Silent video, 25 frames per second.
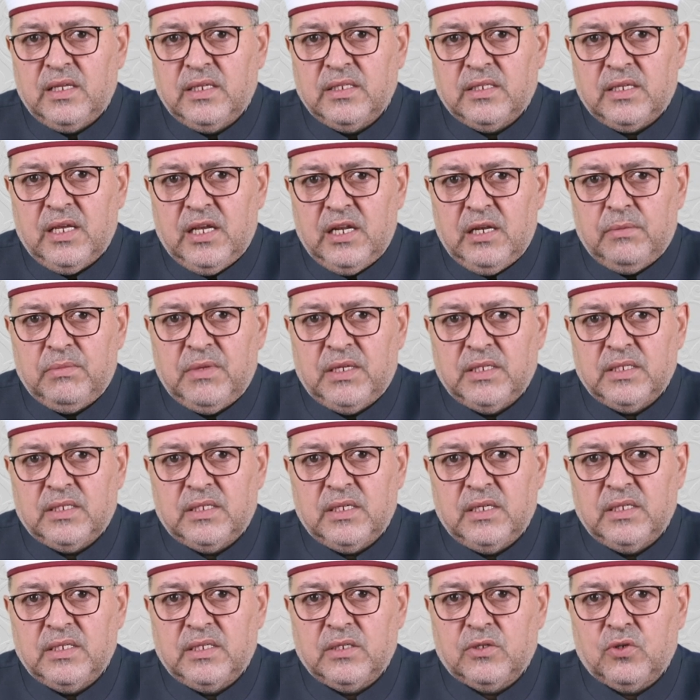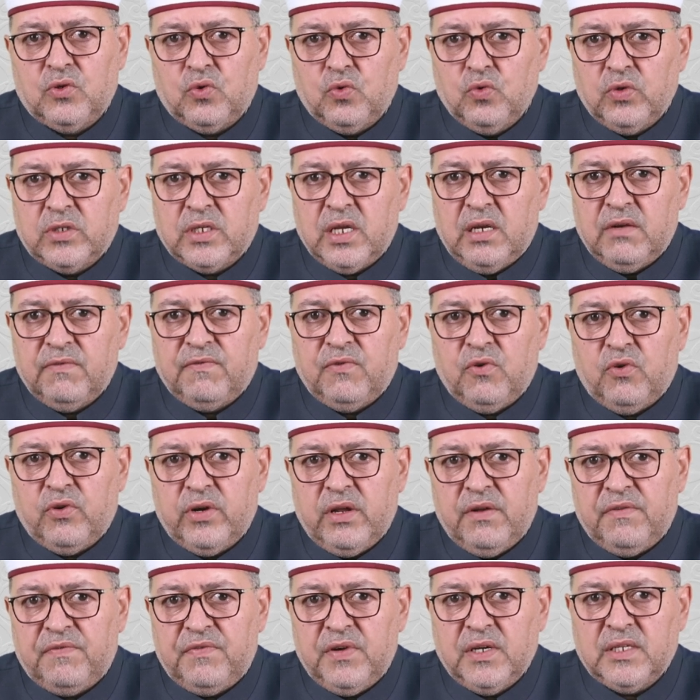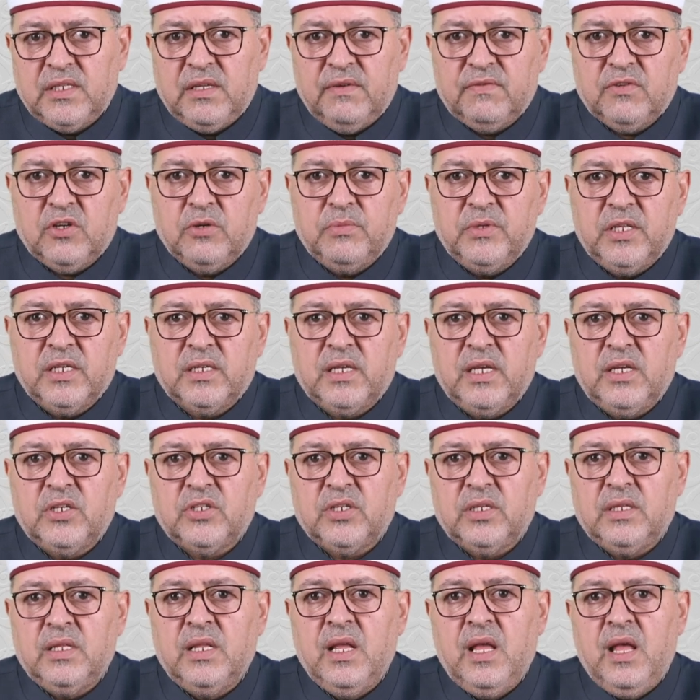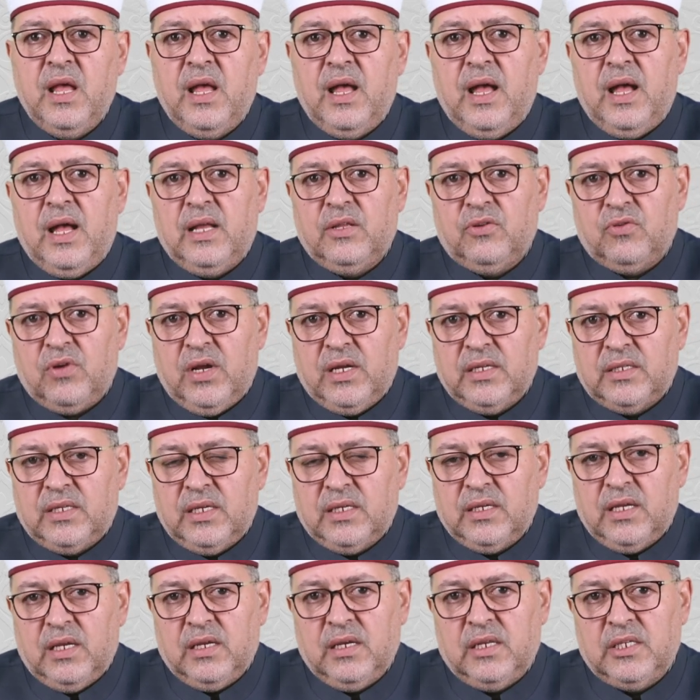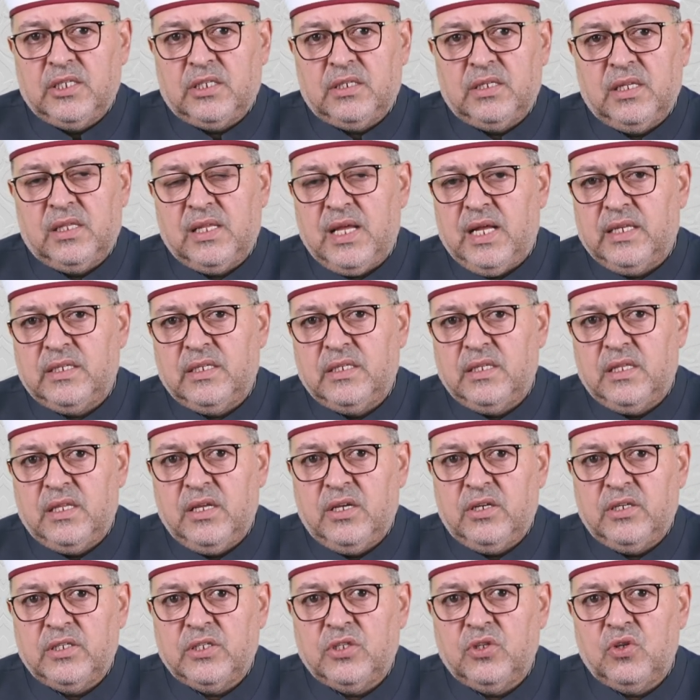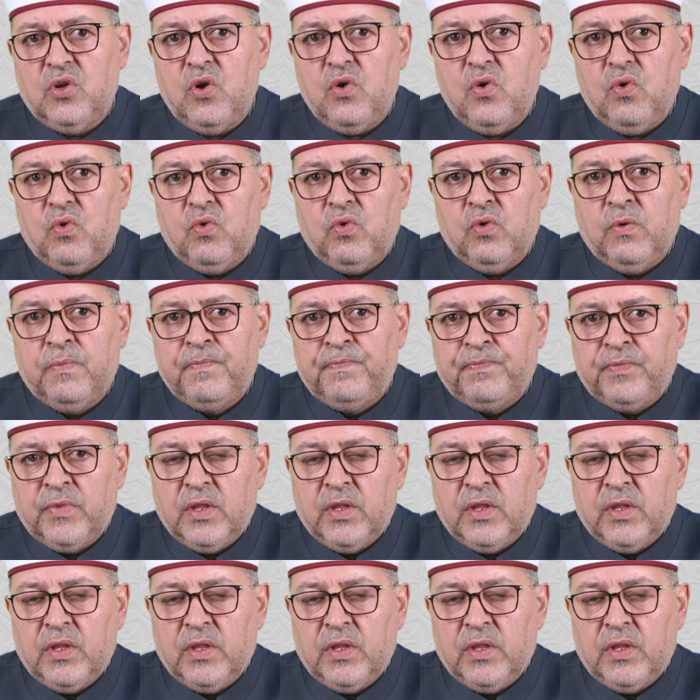these elements is crucial for effective communication and writing English. There is no,